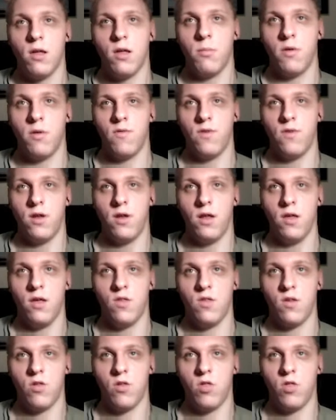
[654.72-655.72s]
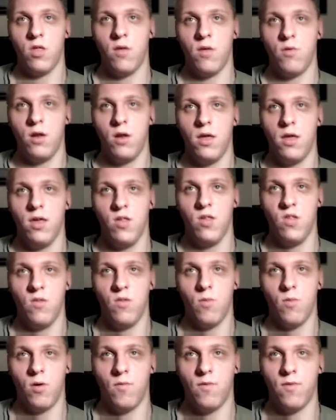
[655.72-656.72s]
method is actually a really easy
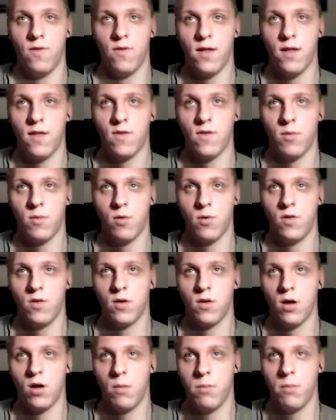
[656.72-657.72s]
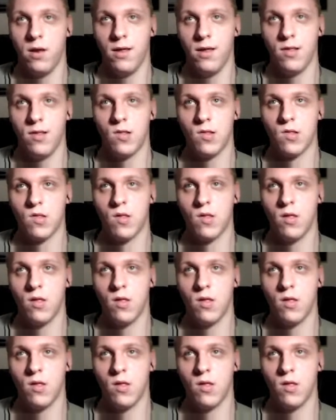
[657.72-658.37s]
one. For that, I'm going to copy this.